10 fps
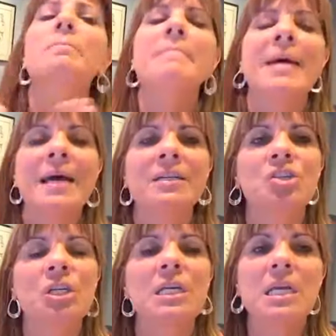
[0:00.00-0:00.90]

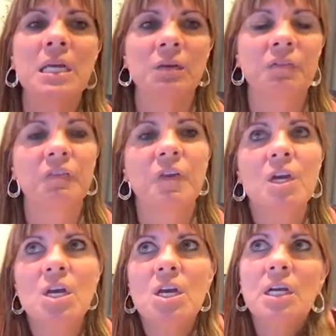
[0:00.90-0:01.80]
imagine if
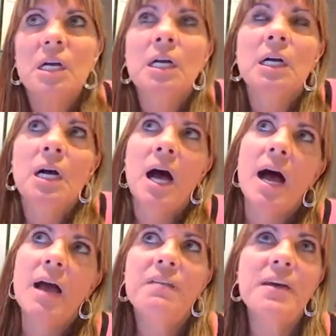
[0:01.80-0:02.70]

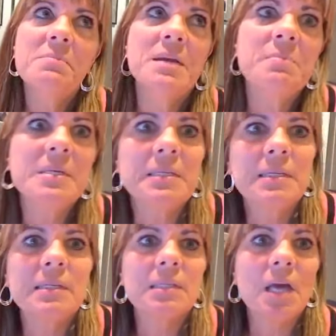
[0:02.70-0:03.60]
I've had my
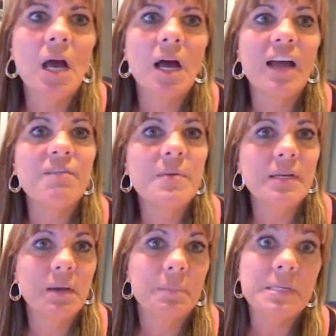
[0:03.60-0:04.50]
business, uh, I've been
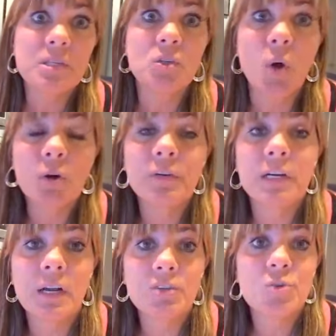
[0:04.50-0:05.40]
a business owner and an
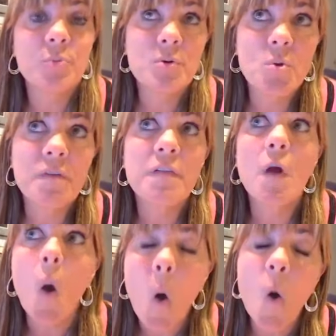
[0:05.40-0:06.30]
entrepreneur for
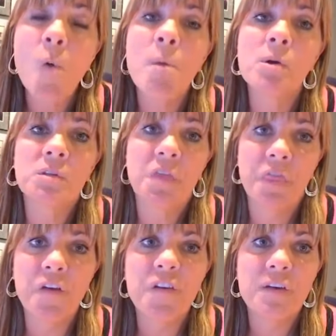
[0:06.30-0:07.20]
almost
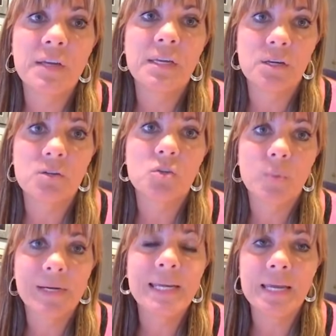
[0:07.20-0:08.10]
30 years,
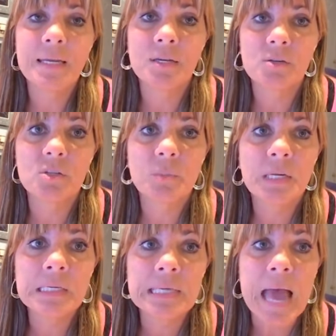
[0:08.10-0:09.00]
28 years to be
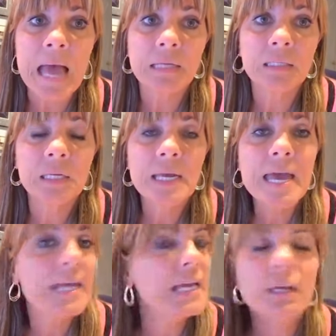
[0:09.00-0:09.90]
exact.
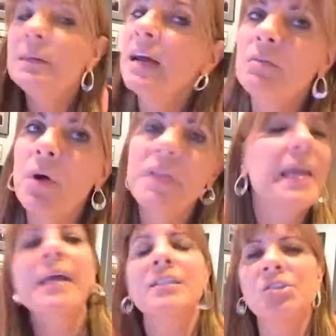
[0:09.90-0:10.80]
And I don't have all the
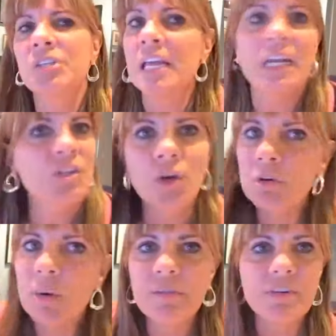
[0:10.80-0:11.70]
answers and I don't
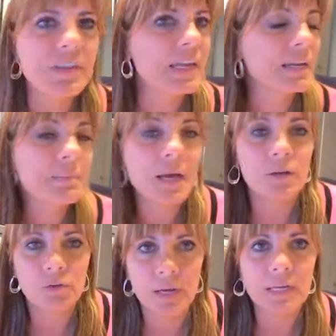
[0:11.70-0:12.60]
know everything and I'm
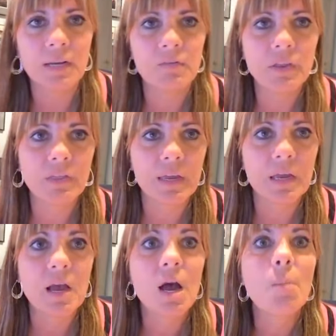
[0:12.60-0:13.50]
not great at everything,
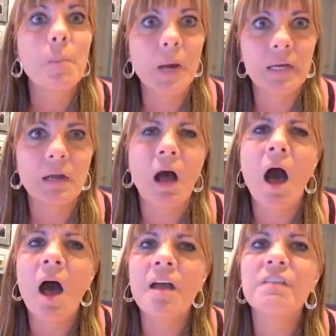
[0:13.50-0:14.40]
but
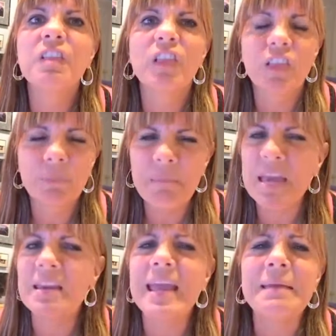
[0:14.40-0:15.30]
I've
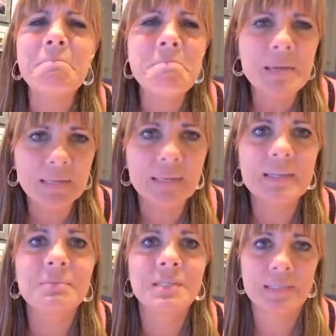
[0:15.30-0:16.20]
made a
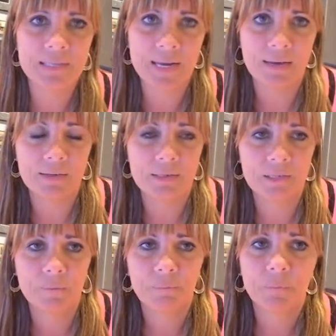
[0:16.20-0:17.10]
million mistakes.
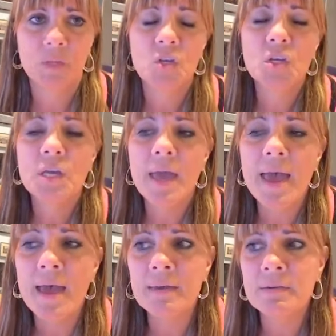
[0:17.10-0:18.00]

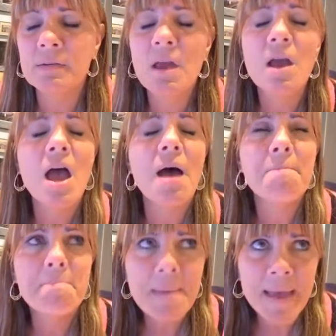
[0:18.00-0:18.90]
And
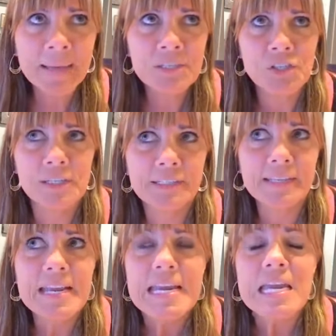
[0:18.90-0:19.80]
imagine
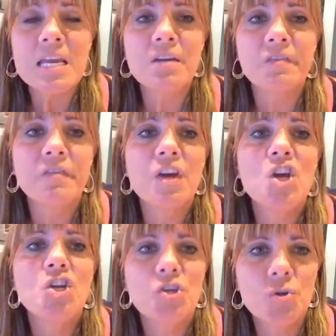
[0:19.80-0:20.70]
if
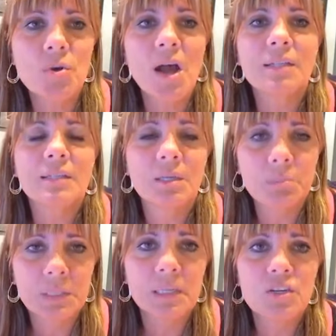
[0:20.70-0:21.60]
you got to
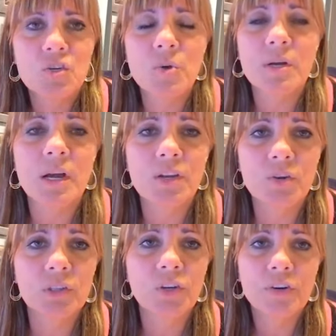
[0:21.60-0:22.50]
completely shortcut your
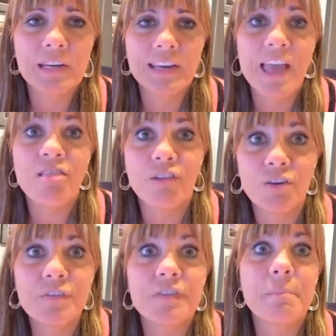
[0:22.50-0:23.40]
learning and
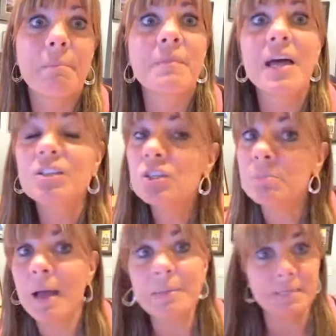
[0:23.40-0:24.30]
learn from not just
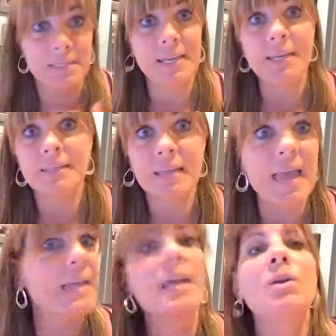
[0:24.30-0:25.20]
my mistakes.
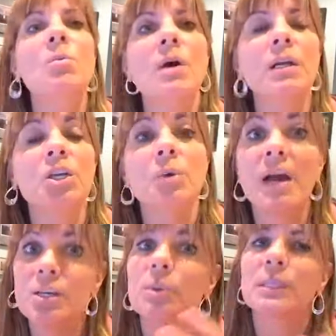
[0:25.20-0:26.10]
And I don't want you,
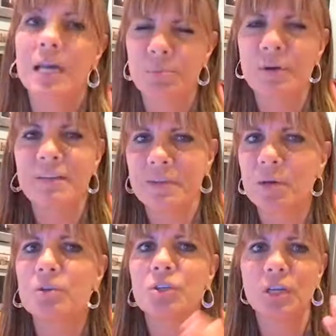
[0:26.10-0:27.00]
I do a lot of private
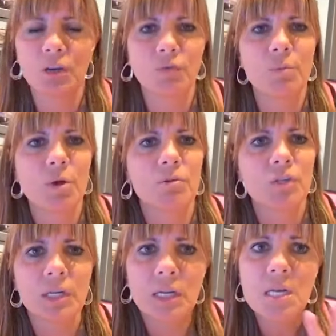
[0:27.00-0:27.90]
coaching and group
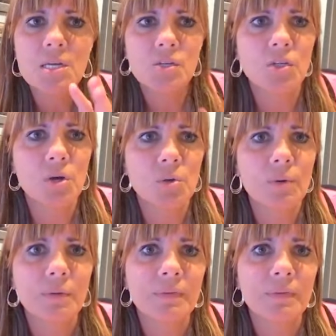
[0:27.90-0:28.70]
coaching. So